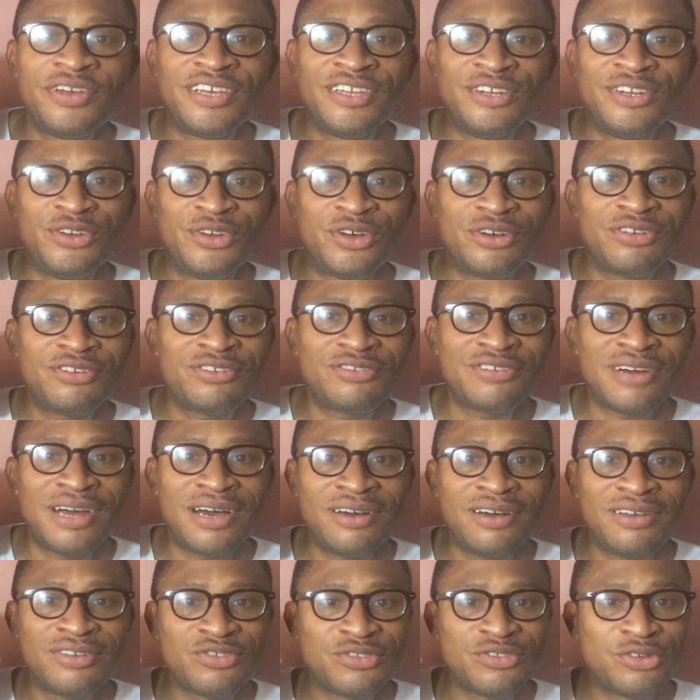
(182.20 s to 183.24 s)

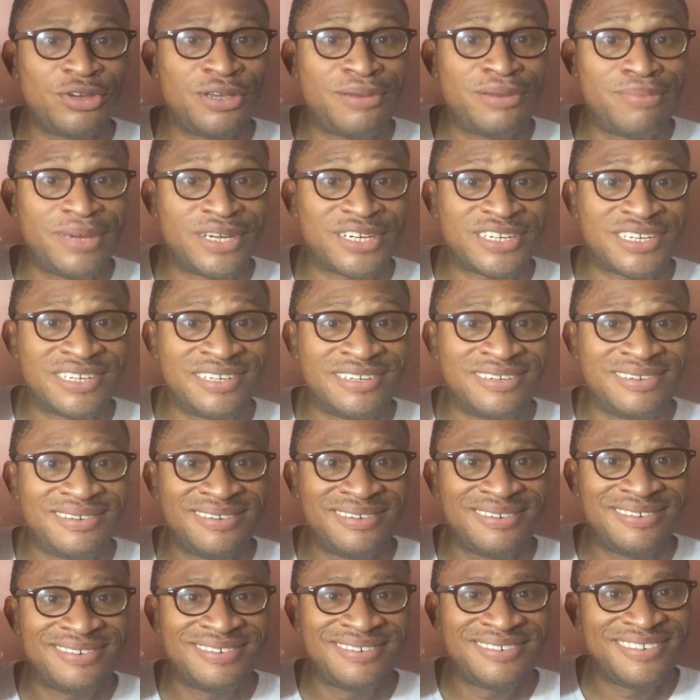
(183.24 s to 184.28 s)
industrial sewing machine
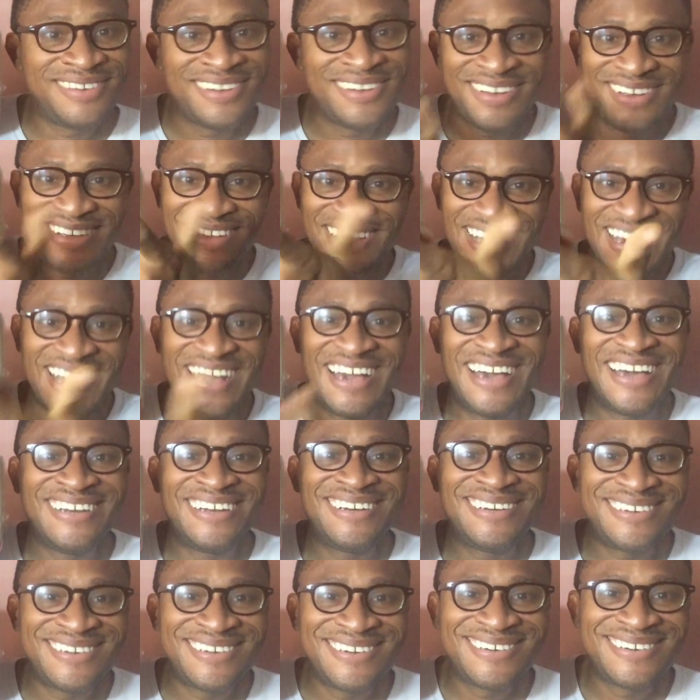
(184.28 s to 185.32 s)

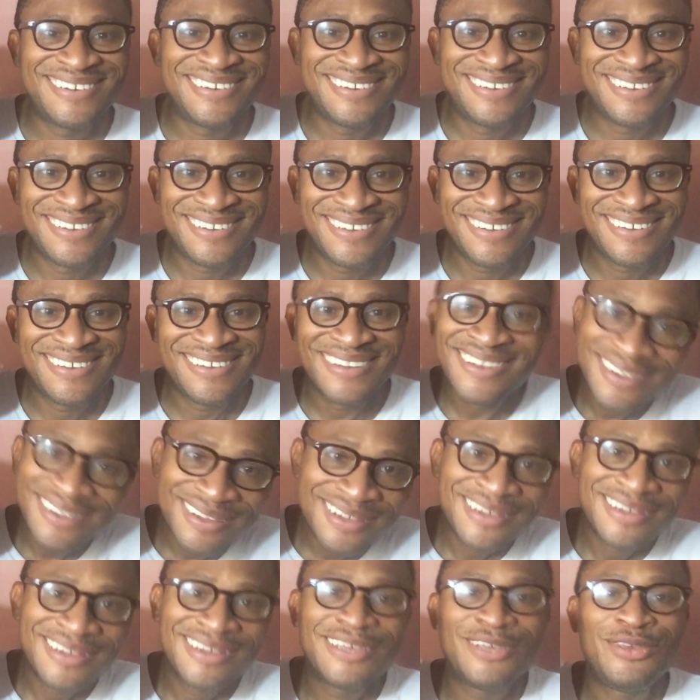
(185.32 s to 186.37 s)
and
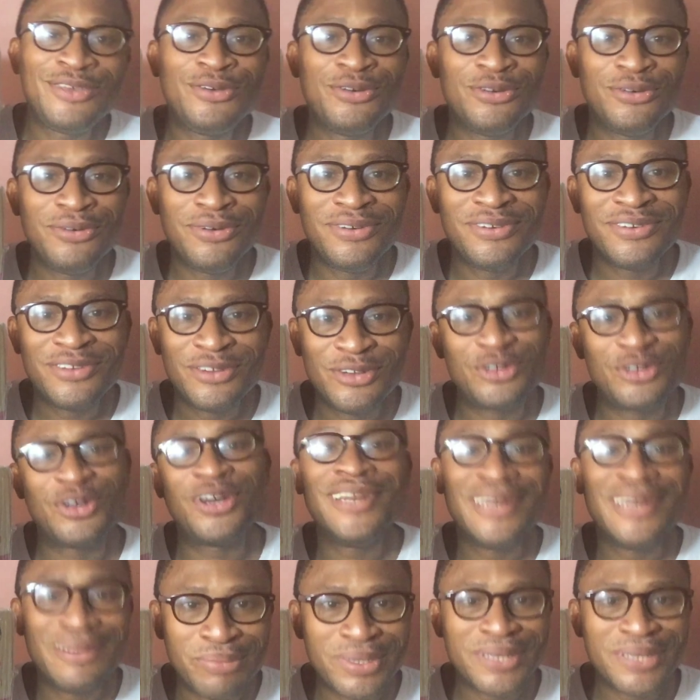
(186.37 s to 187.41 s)
you
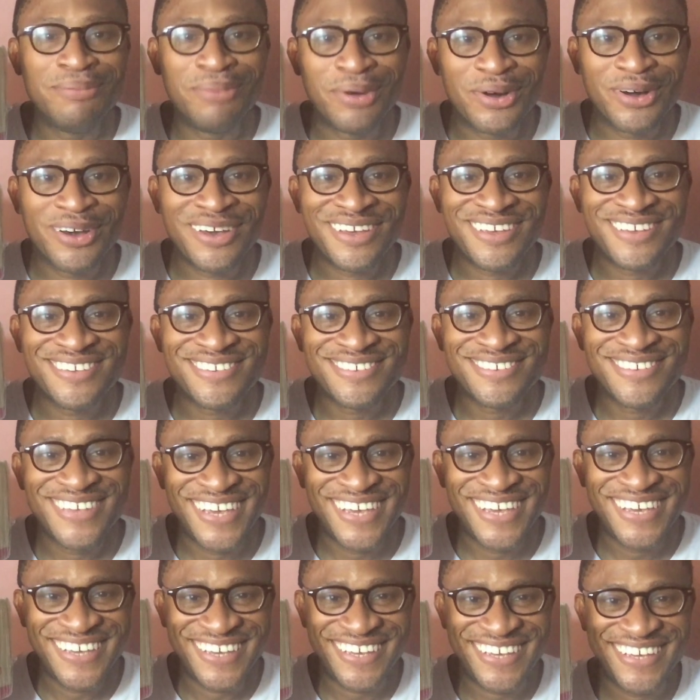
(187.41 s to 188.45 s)
join the big boys.
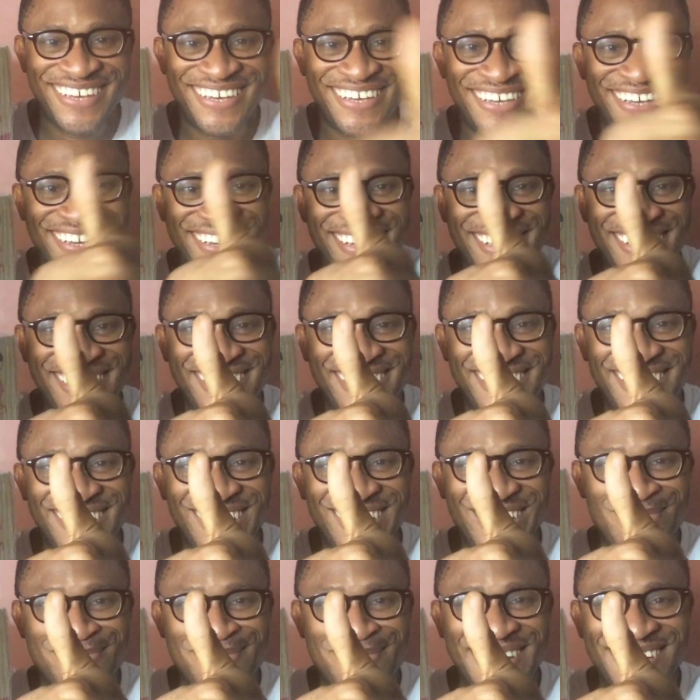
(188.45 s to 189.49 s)

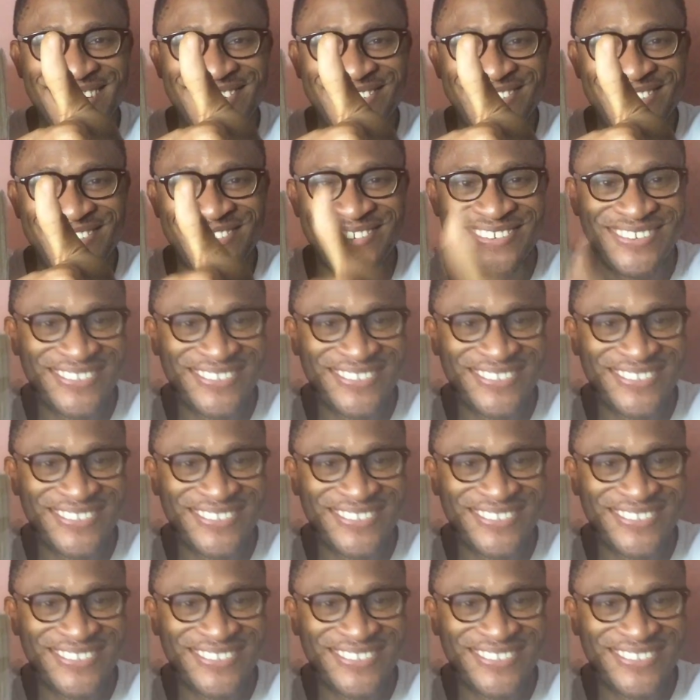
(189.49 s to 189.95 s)
God bless you.